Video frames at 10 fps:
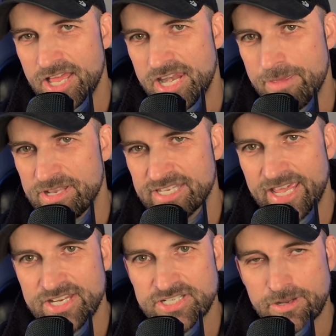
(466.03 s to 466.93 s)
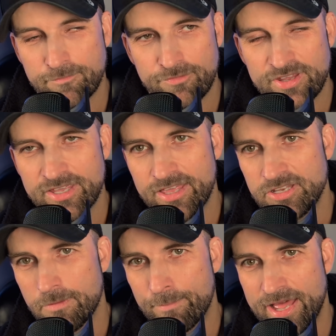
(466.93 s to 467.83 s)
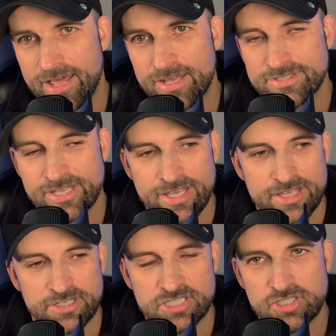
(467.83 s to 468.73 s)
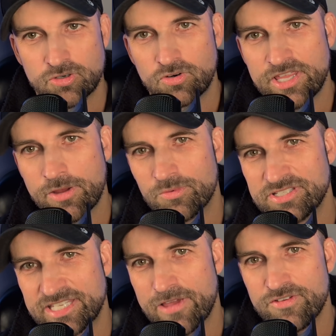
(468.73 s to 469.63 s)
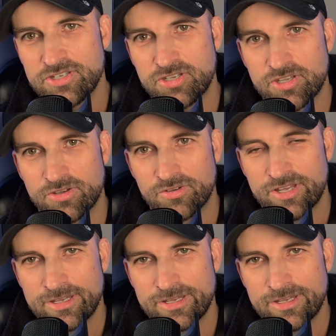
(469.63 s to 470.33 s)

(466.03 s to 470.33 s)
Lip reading: limitation and fear in your past, this story that was given to you.